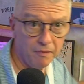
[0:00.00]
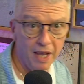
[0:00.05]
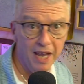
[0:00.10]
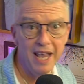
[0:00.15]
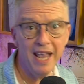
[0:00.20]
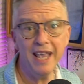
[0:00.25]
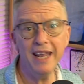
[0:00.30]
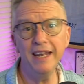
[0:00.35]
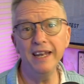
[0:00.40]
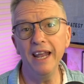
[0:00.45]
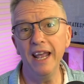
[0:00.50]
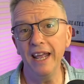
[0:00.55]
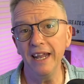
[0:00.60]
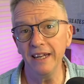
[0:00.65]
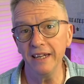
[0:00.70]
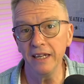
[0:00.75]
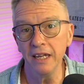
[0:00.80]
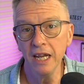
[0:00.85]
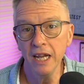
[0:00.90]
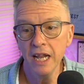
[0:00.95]
and
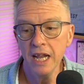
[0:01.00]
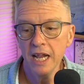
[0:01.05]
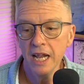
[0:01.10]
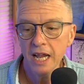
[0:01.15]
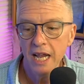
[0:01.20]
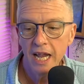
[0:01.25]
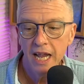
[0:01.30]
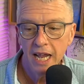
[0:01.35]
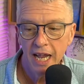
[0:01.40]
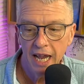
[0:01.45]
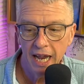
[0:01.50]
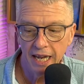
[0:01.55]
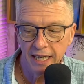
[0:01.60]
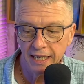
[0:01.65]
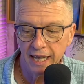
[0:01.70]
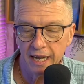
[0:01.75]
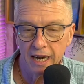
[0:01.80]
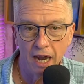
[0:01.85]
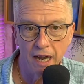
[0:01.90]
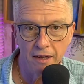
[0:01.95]
and and
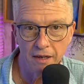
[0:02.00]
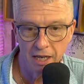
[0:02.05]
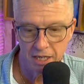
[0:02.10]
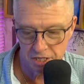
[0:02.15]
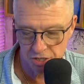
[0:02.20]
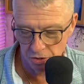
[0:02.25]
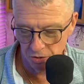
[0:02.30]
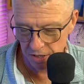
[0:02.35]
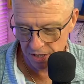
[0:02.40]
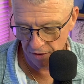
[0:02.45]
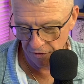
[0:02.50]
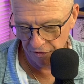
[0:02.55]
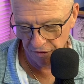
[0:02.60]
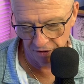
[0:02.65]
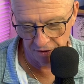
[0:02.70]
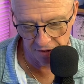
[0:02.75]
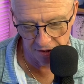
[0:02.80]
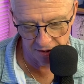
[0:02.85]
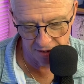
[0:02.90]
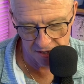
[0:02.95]
then I as soon as I
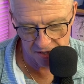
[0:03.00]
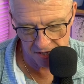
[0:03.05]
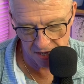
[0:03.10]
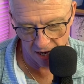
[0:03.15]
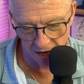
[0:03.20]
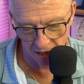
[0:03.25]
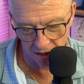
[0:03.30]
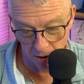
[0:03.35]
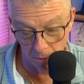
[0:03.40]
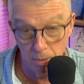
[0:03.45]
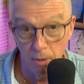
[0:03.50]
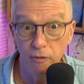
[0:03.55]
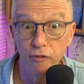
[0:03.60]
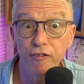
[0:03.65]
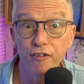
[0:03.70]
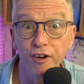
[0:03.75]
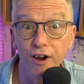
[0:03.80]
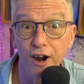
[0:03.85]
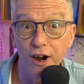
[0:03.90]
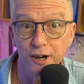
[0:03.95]
fill the list out, I go, but
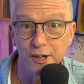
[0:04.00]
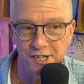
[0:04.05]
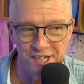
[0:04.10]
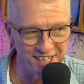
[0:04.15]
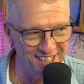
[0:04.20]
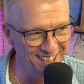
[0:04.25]
first.